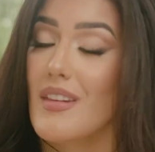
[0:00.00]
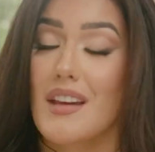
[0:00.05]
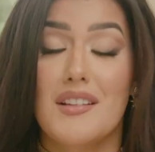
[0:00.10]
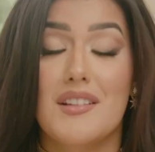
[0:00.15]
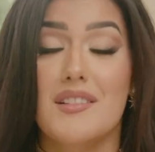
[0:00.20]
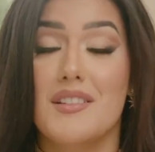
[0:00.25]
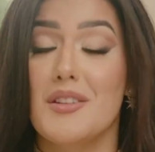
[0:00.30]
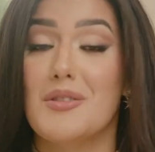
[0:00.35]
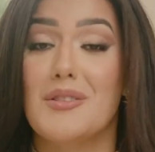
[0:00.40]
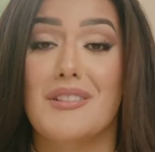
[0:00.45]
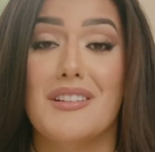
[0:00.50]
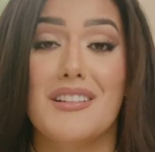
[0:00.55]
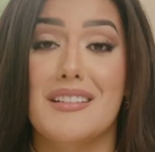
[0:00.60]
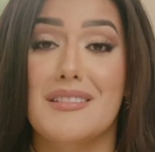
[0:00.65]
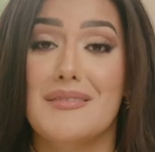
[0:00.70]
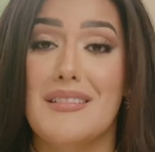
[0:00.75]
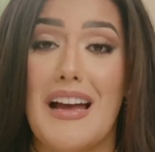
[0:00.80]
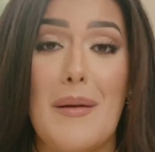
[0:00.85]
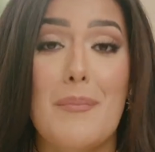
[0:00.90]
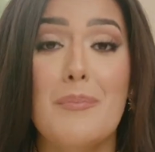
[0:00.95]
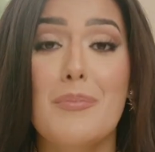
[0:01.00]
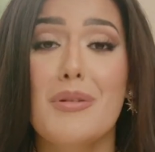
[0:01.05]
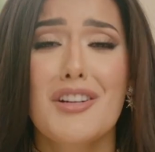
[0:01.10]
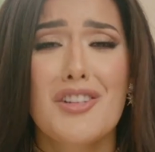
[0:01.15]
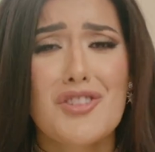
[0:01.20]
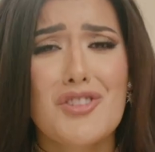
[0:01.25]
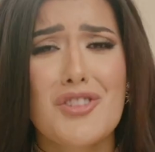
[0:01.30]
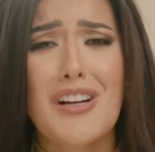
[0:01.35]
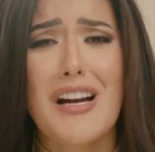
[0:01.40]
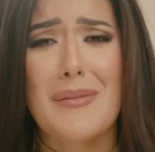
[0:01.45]
it's so good. I'm
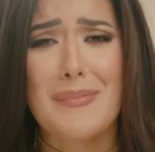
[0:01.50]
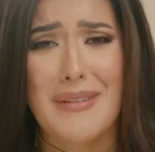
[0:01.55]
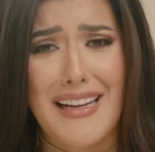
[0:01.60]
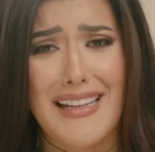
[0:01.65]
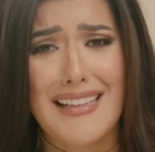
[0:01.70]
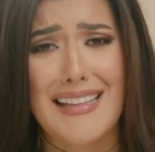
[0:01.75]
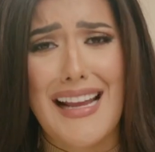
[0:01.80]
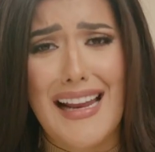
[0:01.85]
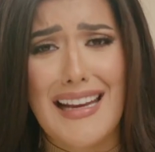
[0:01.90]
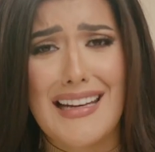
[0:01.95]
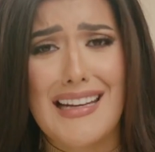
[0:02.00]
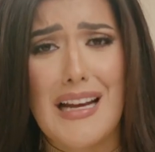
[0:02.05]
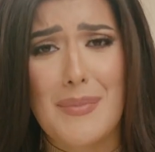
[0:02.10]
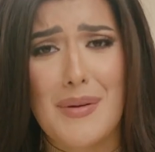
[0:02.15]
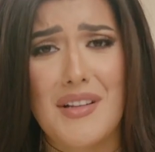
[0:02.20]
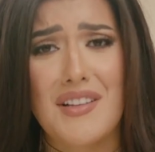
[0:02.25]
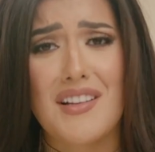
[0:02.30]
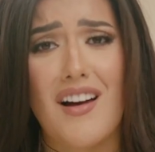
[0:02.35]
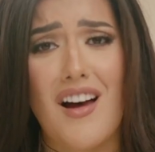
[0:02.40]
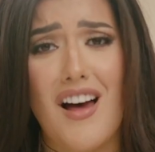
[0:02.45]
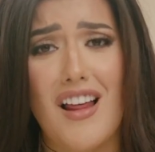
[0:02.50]
pretty sure I'm like ninety-nine percent